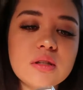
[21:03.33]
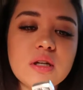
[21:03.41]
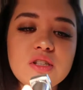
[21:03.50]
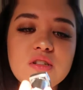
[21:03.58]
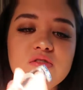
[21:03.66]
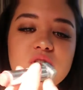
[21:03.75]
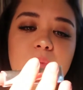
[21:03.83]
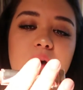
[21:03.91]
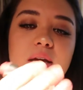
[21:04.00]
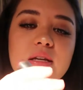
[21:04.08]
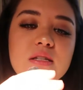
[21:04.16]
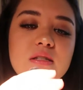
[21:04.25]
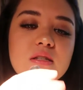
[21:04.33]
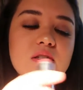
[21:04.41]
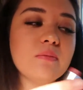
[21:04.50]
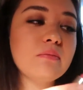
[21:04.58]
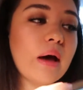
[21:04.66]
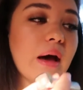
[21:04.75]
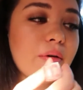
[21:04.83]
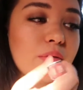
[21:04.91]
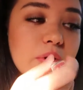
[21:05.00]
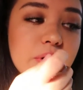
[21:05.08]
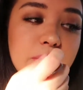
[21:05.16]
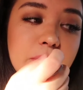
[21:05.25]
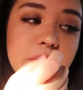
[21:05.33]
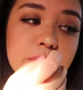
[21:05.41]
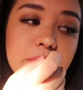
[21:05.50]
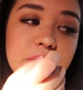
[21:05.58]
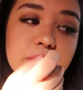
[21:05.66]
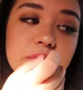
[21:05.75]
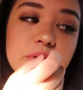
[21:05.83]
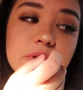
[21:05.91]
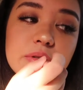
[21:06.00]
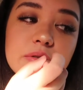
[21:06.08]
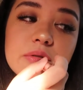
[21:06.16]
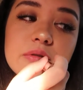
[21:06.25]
Touch of Spice, it's a matte one by Maybelline.